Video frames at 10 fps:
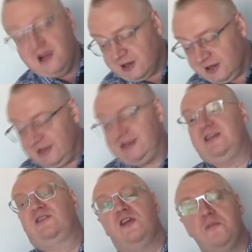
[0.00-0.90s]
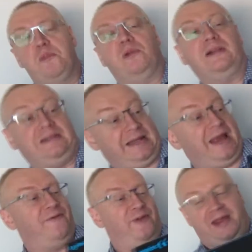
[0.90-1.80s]
because this is too bloody
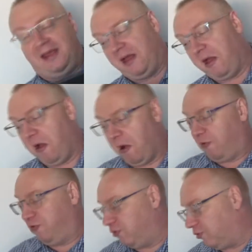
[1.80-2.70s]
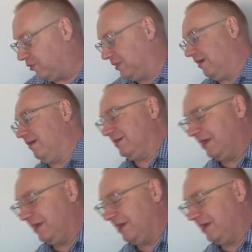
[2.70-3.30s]
heavy. Oh god.